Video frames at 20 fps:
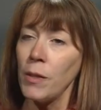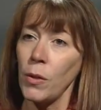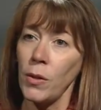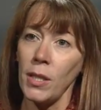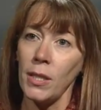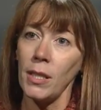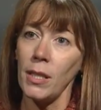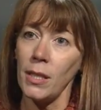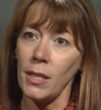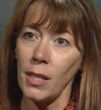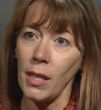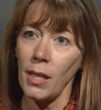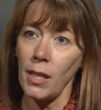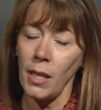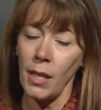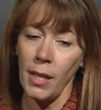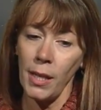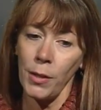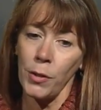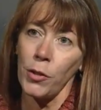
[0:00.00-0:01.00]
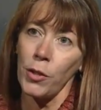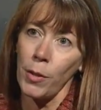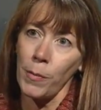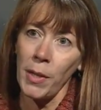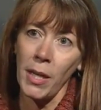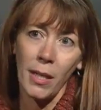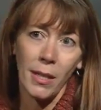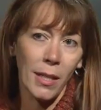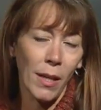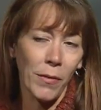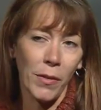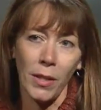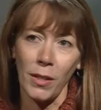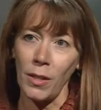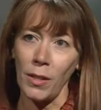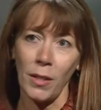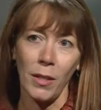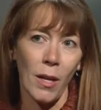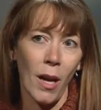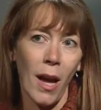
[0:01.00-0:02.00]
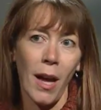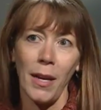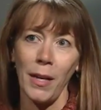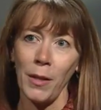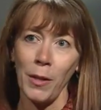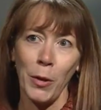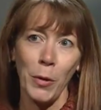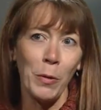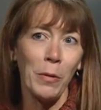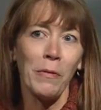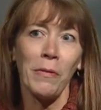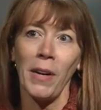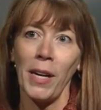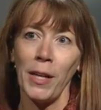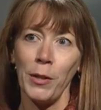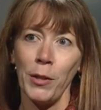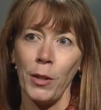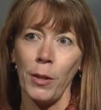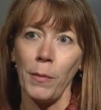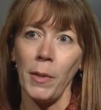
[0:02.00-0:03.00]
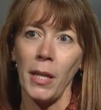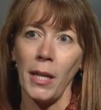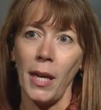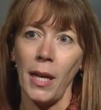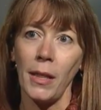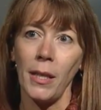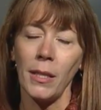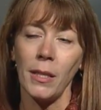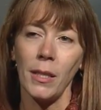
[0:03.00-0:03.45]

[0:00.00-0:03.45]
So this is East Germany itself. This is not unified Germany yet.